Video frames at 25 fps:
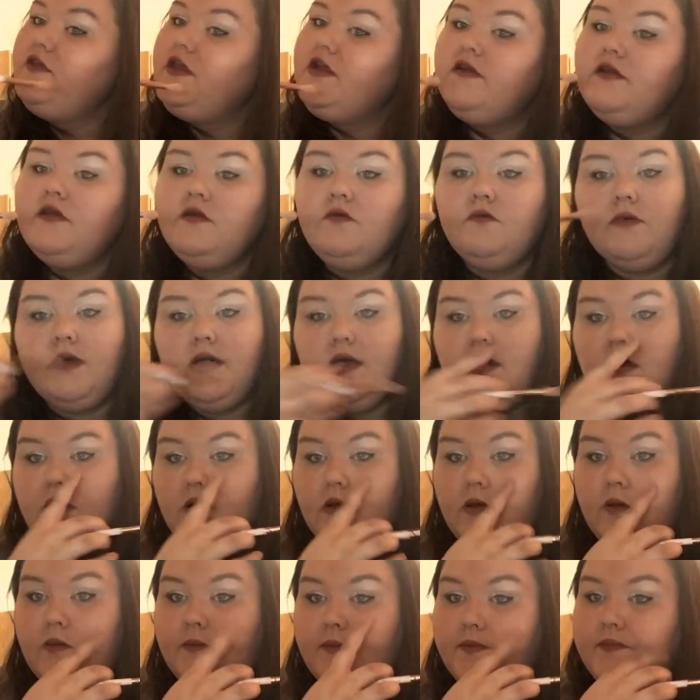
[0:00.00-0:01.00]
very
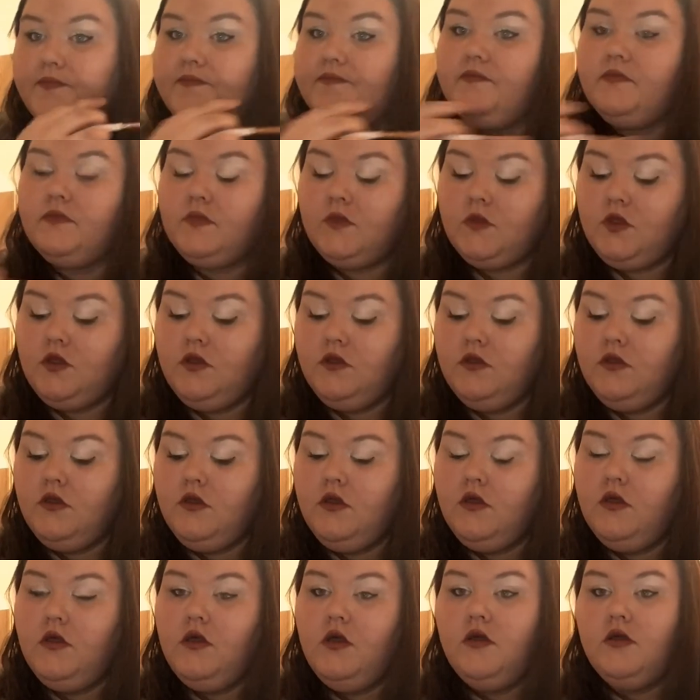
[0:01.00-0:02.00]
well.
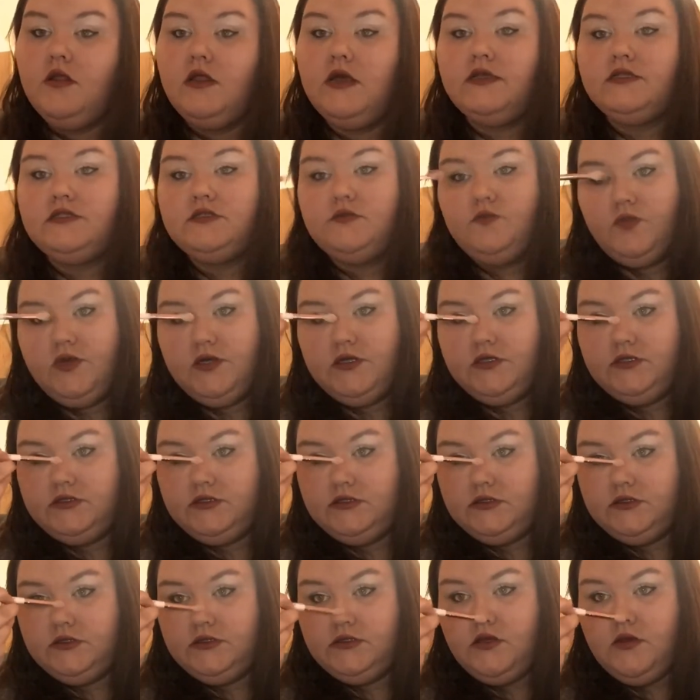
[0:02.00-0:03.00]
I like to put
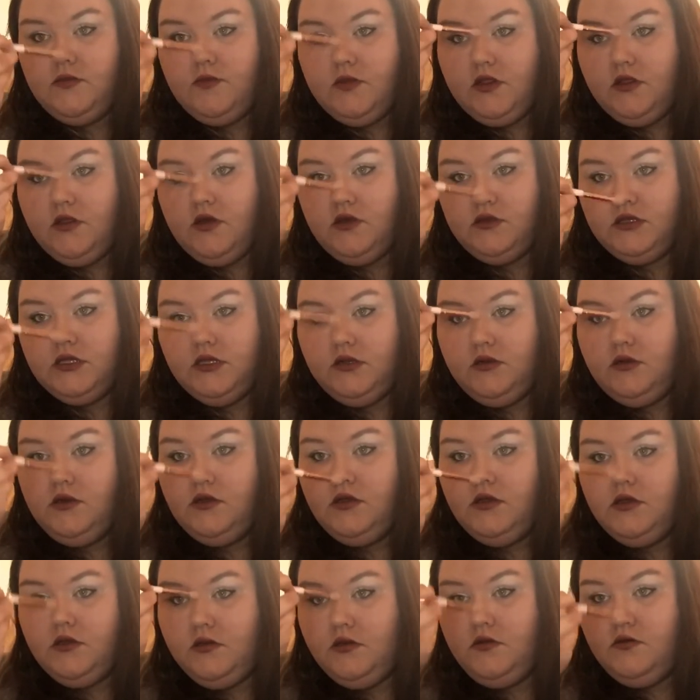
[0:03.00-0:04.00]
some along the
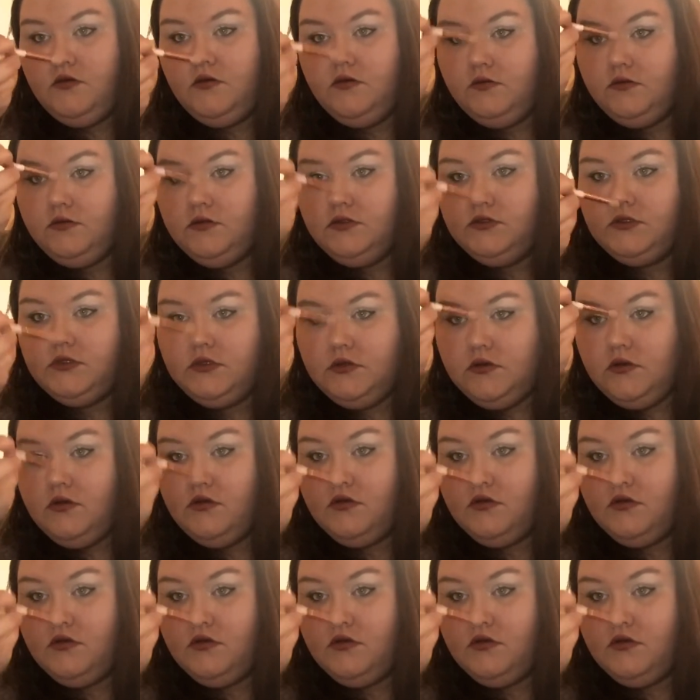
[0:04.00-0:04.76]
nose.